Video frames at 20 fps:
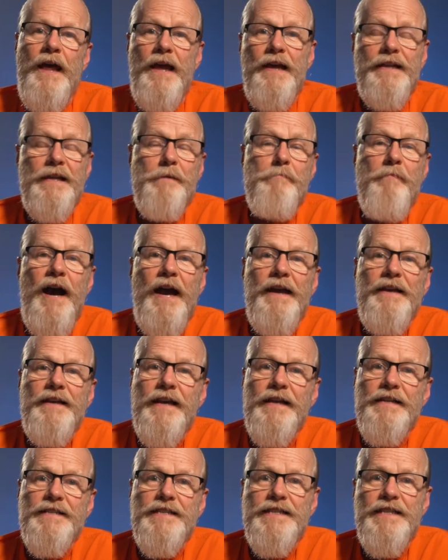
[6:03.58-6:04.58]
The mind
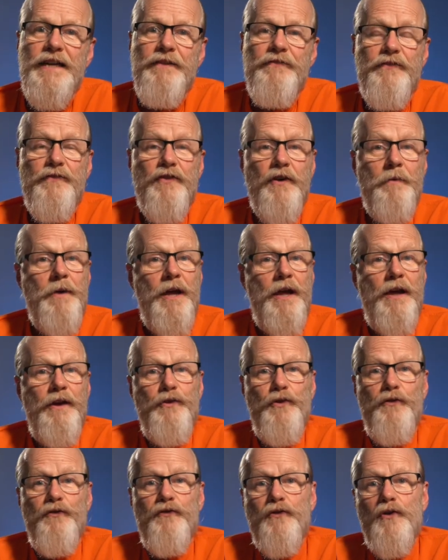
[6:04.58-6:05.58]
can shift from
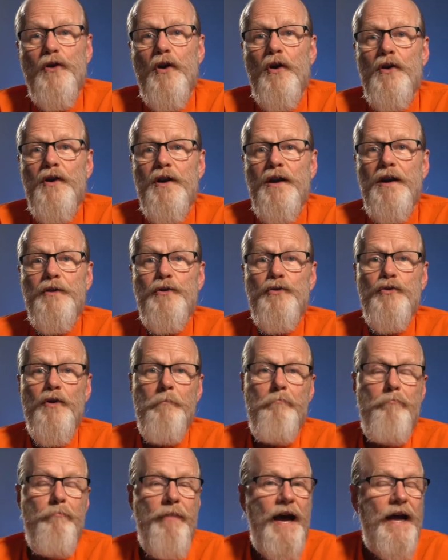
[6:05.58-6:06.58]
euphoria to a
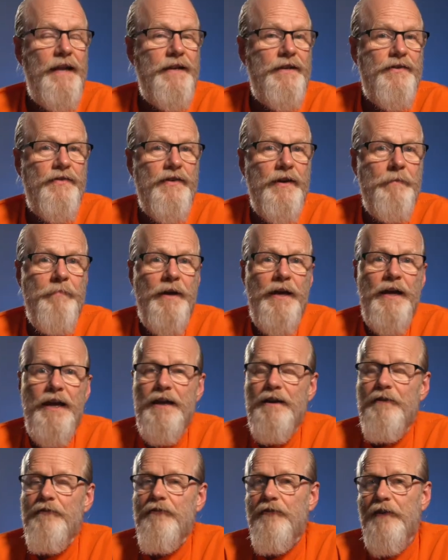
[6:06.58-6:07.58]
bad trip
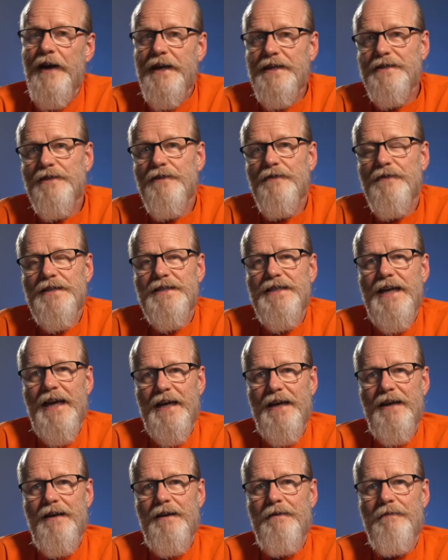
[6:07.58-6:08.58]
in a fraction of a
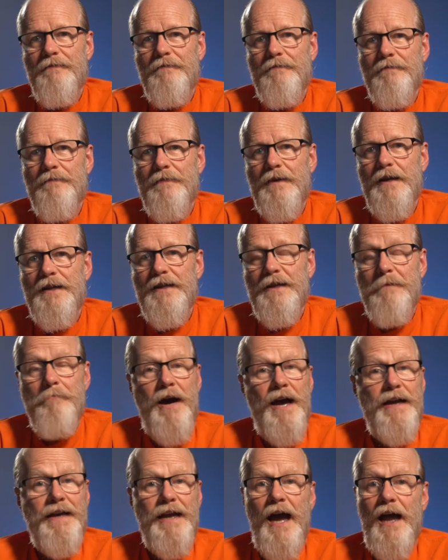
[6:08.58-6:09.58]
second. The
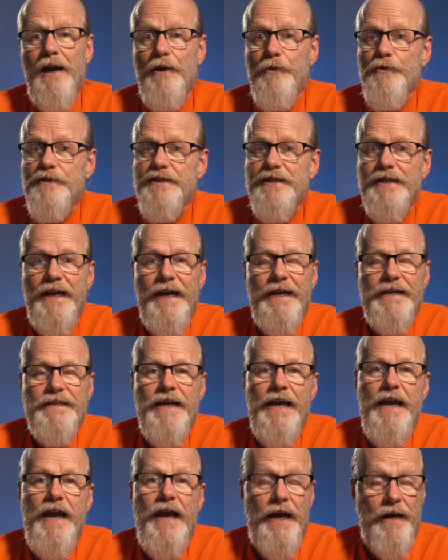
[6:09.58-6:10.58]
mind hallucinates,
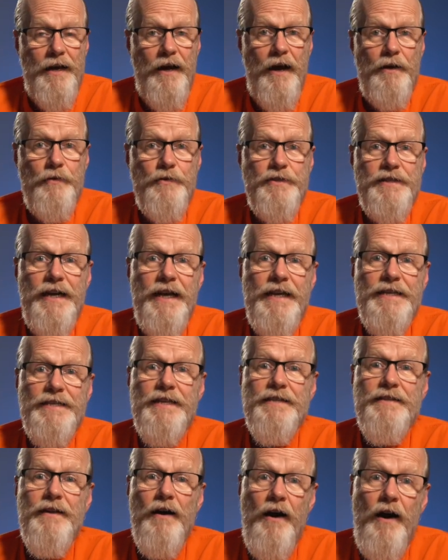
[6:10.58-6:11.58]
and
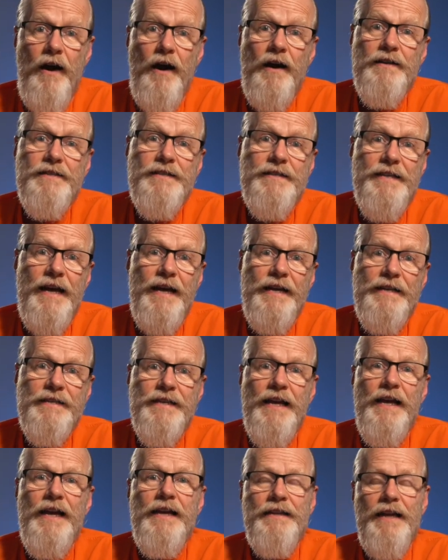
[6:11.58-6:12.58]
hallucinations are signs
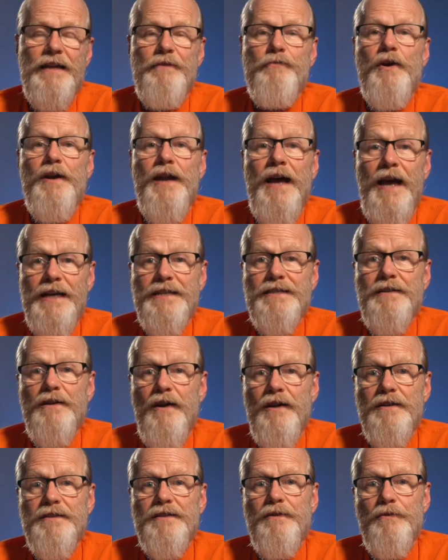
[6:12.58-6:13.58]
that one has
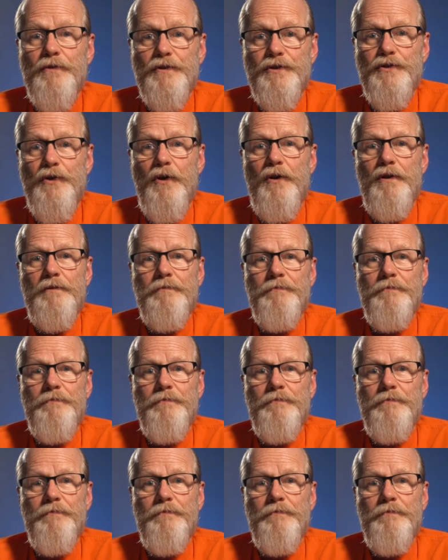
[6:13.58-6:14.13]
lost control.